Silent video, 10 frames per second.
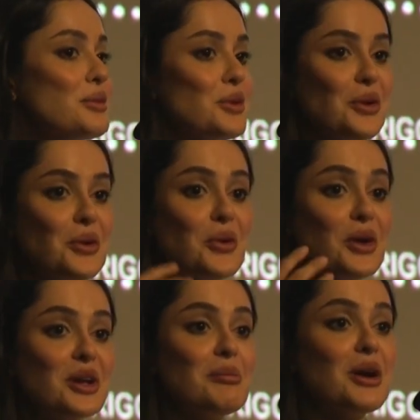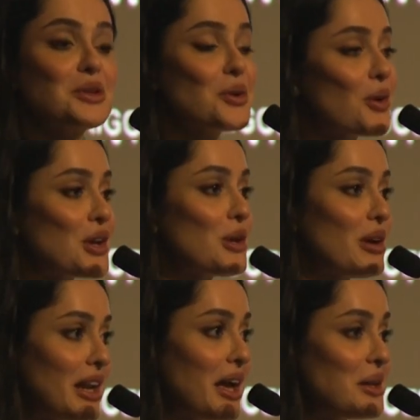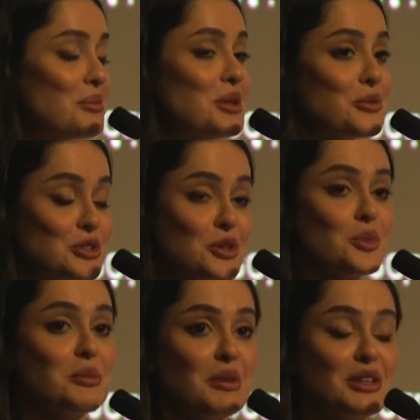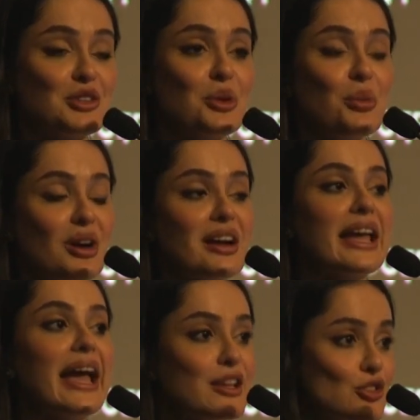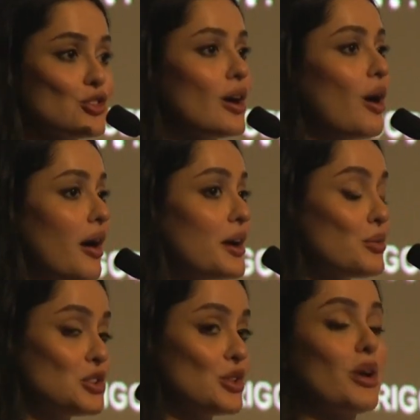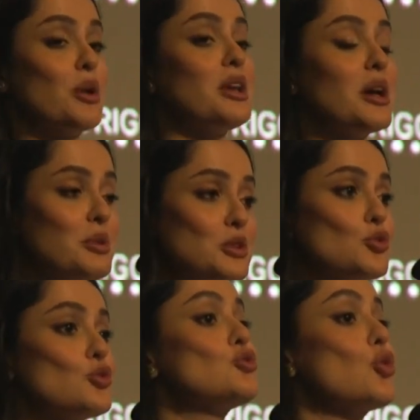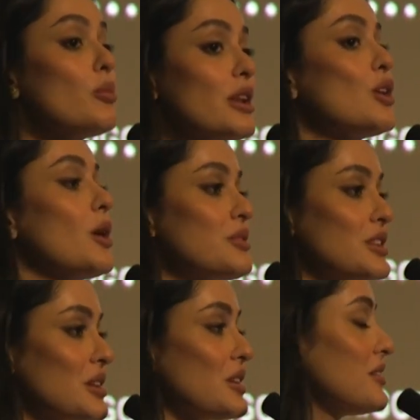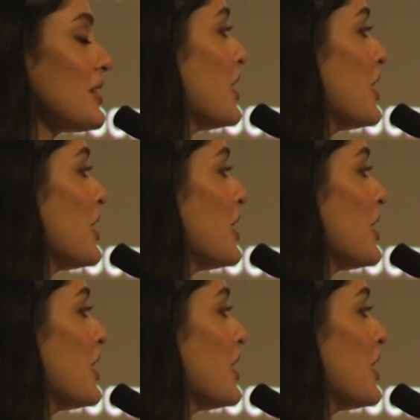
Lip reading: going about talking about animals, which is what makes the work extra hard, which is why we have been through so many obstacles